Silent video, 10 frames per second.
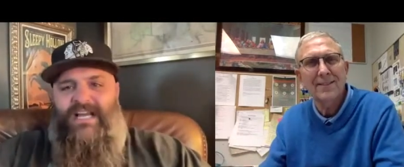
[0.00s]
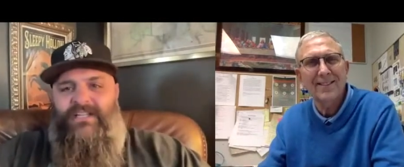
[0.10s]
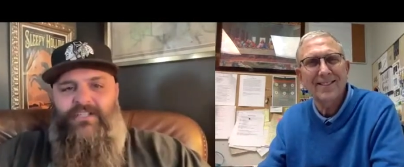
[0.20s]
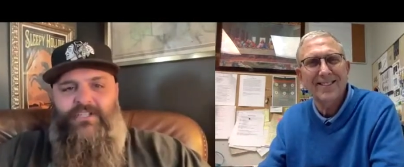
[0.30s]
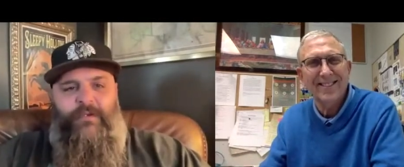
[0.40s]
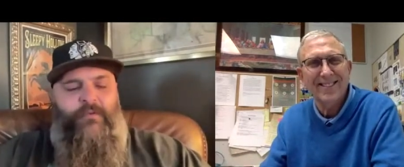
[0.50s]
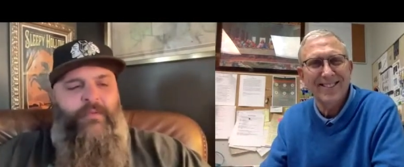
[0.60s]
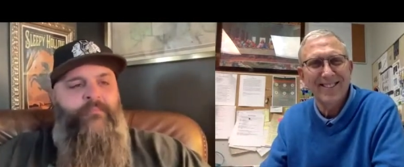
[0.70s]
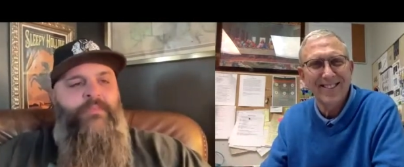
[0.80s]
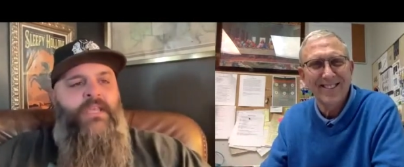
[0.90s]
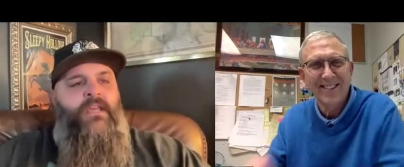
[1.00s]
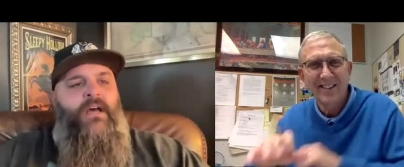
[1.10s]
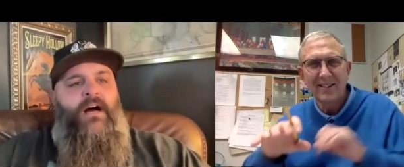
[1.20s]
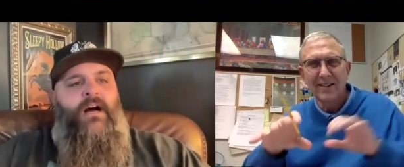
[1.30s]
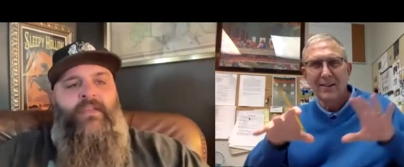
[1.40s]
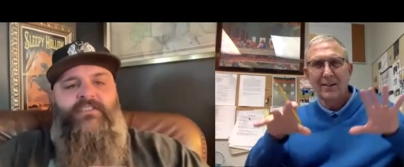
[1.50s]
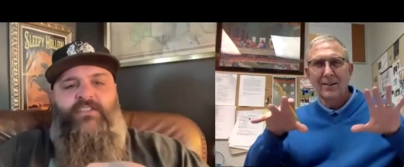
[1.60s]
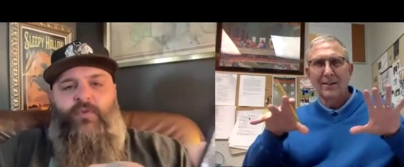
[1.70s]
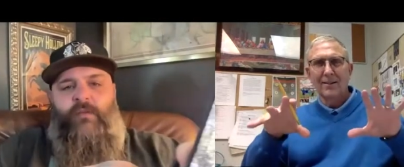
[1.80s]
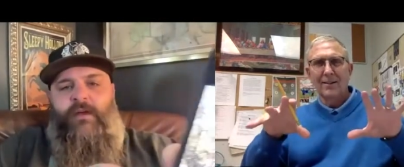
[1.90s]
Speaker 1: science experiment. Uh, this
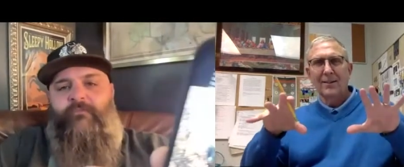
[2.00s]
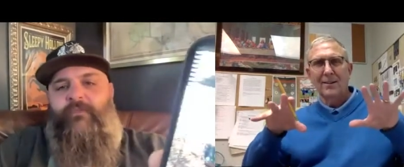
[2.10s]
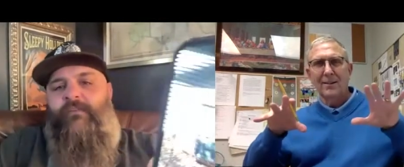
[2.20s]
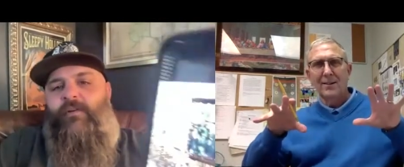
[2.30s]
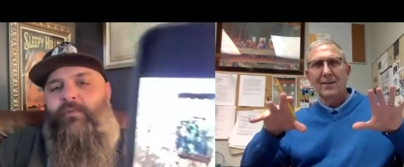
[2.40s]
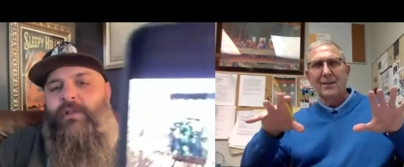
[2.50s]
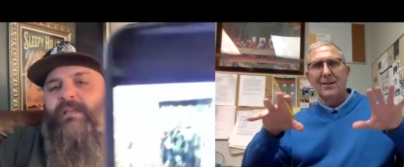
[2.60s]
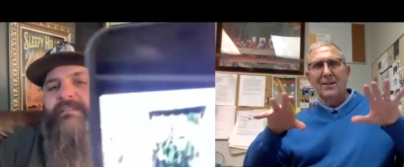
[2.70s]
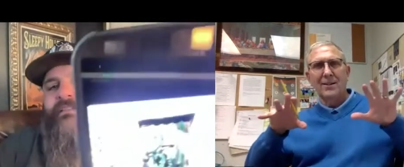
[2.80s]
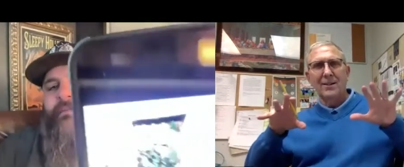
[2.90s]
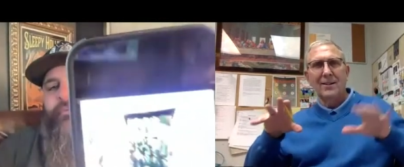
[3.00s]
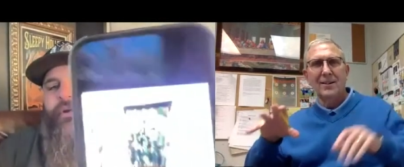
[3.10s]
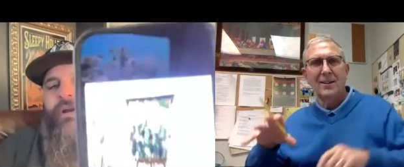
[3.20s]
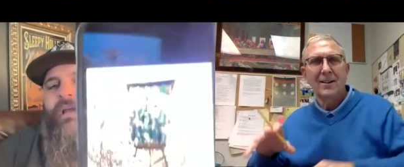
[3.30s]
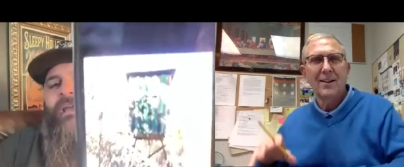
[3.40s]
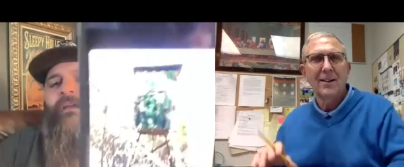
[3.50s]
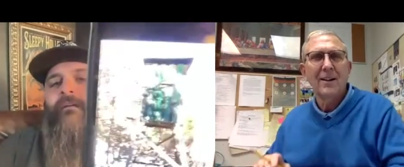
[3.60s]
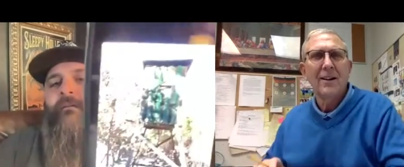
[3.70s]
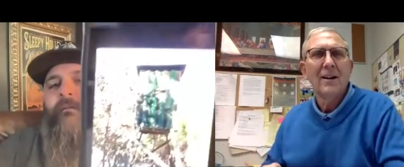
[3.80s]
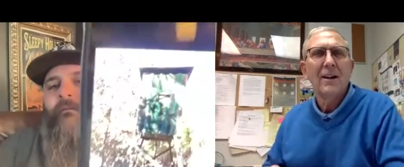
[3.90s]
is one of my favorite places to pray.
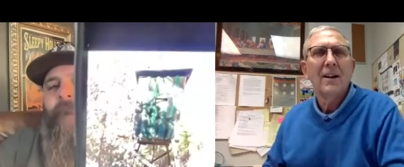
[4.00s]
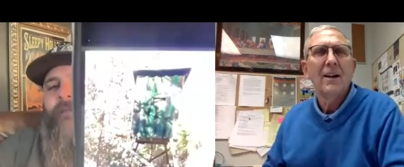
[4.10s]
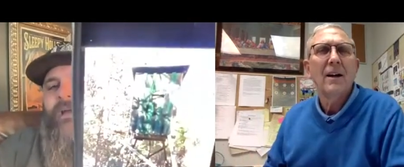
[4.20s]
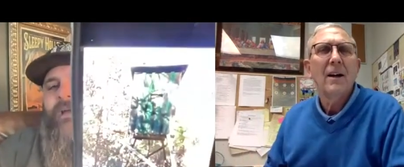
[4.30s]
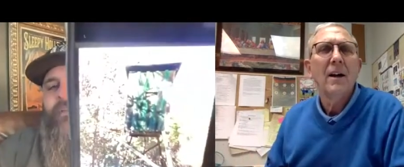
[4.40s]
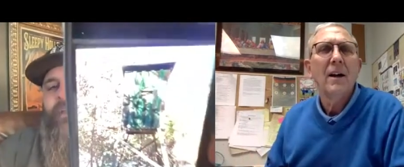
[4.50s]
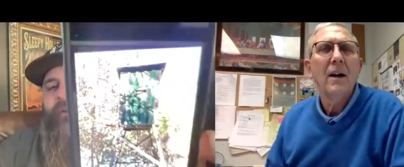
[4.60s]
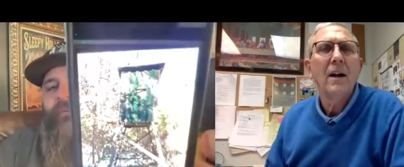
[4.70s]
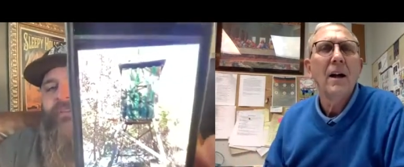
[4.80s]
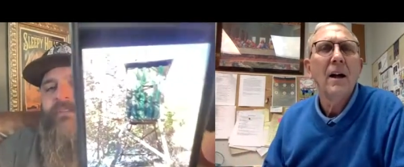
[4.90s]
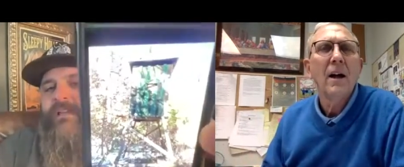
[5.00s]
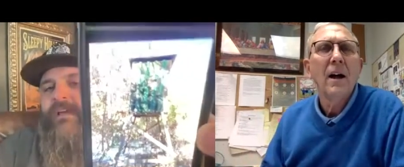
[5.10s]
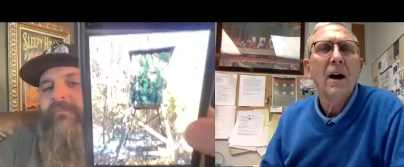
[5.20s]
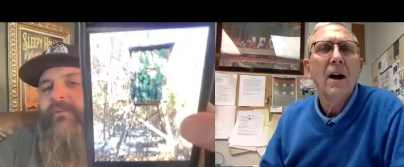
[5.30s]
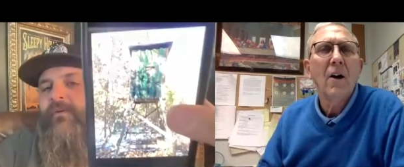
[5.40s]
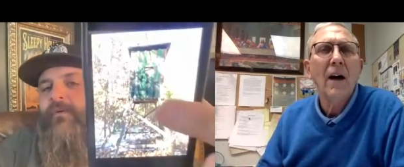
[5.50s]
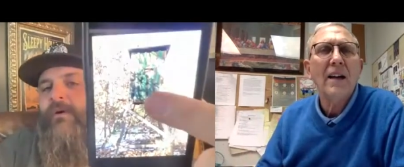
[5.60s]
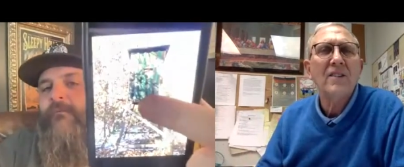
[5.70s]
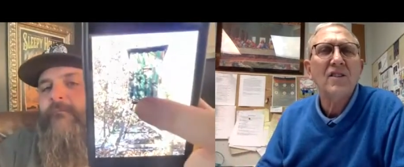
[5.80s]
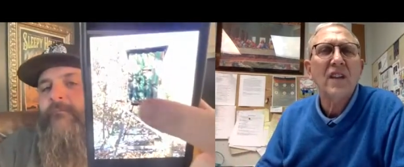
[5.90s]
Yeah, you can't really see that very oh, well. I
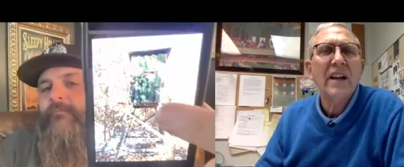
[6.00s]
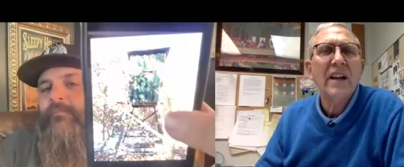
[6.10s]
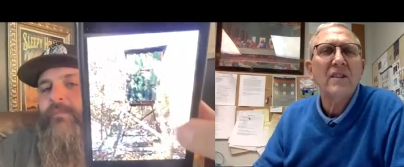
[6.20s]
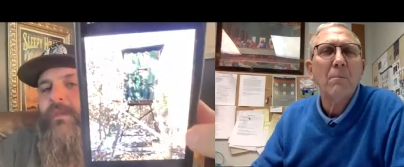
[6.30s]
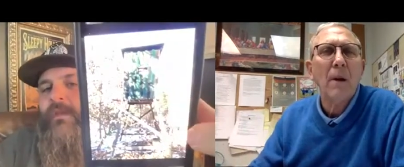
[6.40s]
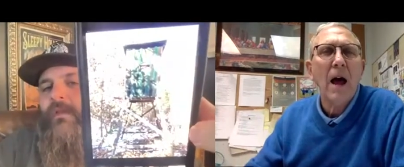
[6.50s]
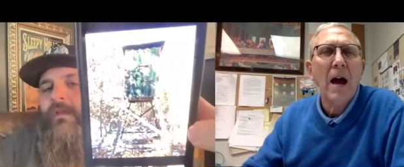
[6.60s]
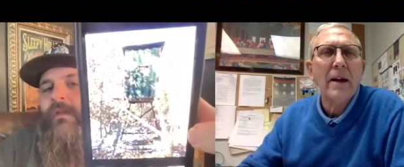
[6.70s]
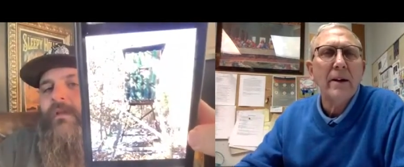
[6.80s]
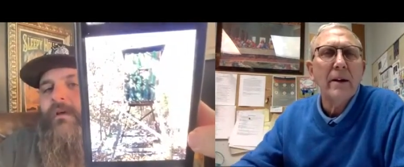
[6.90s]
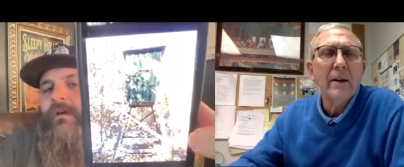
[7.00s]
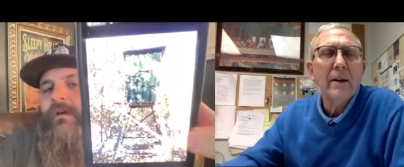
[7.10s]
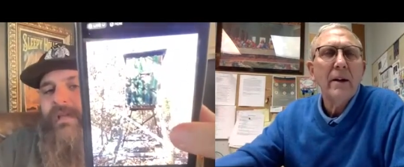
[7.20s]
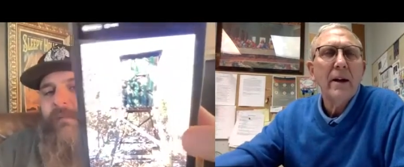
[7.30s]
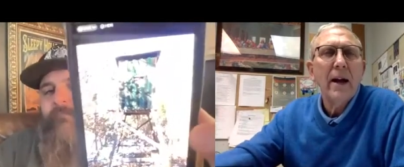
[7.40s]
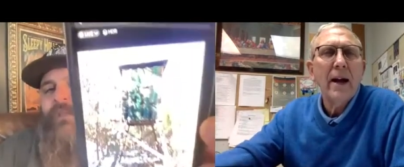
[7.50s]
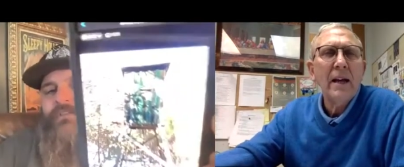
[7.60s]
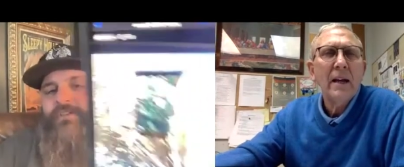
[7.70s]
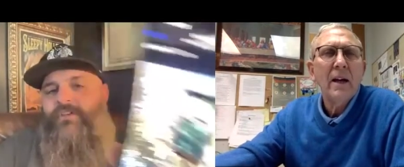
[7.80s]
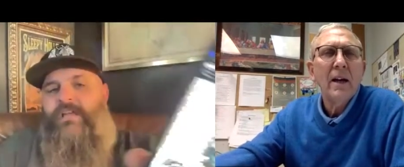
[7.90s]
can
Speaker 2: see it. It's a blind.
Speaker 1: Yep,
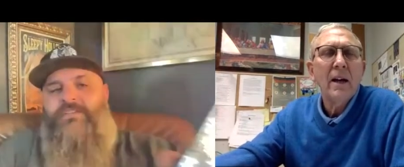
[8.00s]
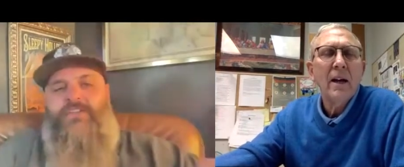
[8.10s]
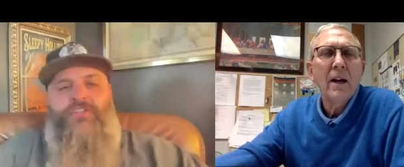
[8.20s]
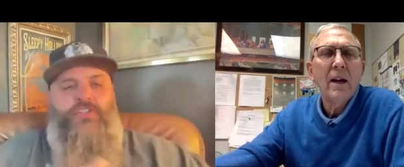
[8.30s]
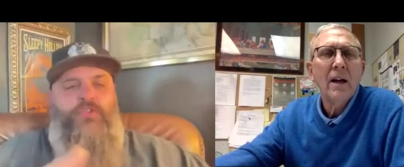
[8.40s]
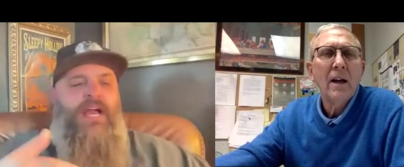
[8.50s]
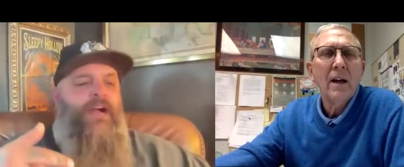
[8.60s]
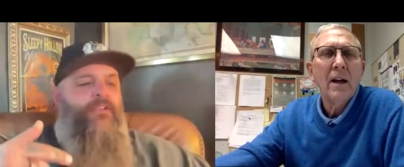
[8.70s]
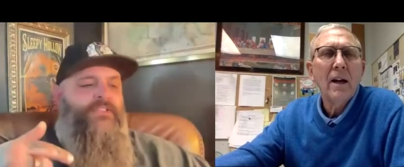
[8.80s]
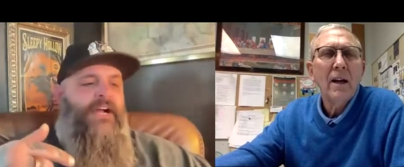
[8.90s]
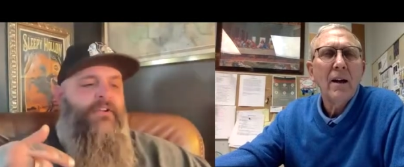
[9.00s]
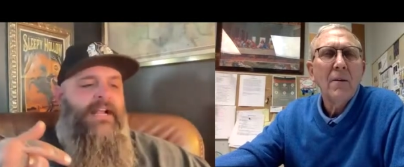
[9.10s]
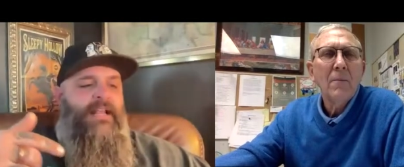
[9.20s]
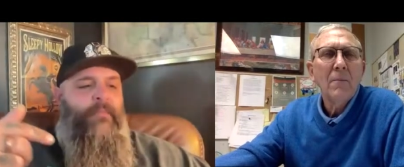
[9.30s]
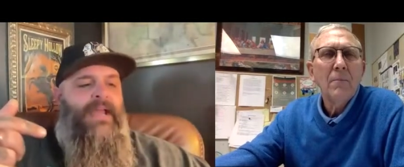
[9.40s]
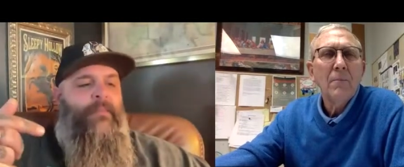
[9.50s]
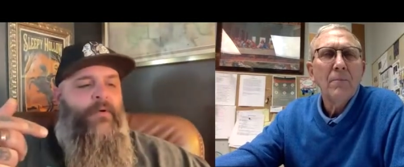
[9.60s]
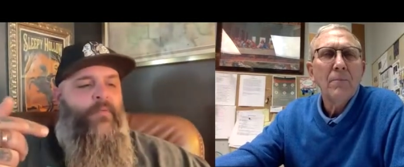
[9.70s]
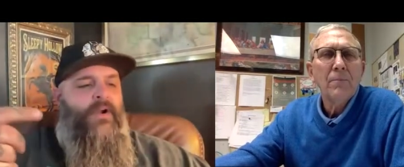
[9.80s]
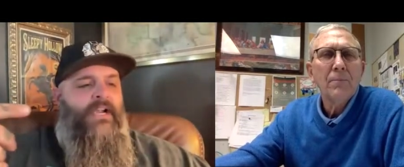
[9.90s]
it's, it's a shoot house down in
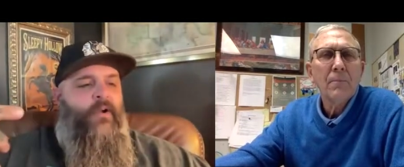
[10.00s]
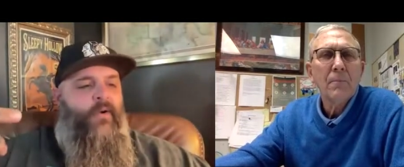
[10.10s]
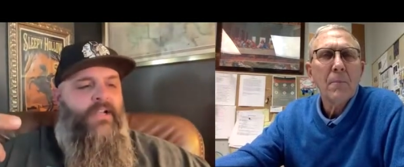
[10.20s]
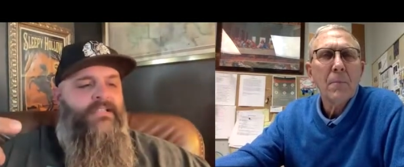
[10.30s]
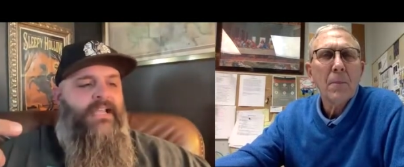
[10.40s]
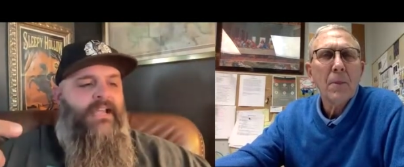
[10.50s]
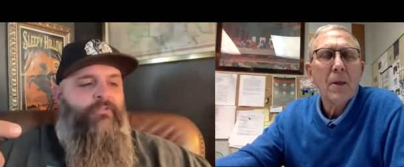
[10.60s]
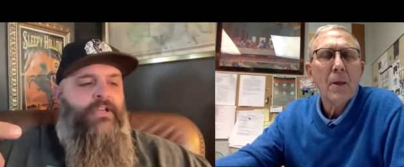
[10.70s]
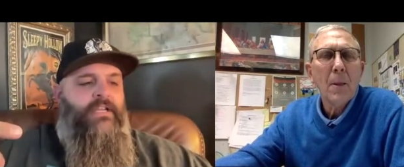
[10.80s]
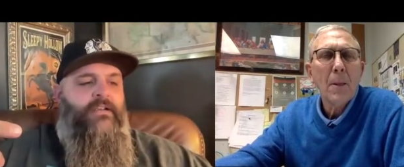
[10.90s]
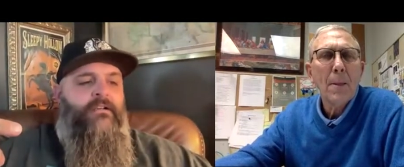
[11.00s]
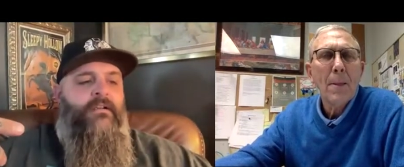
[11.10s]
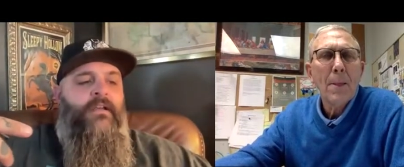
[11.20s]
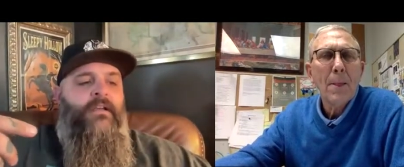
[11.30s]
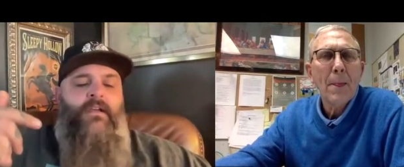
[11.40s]
Alabama where I go hunting every year.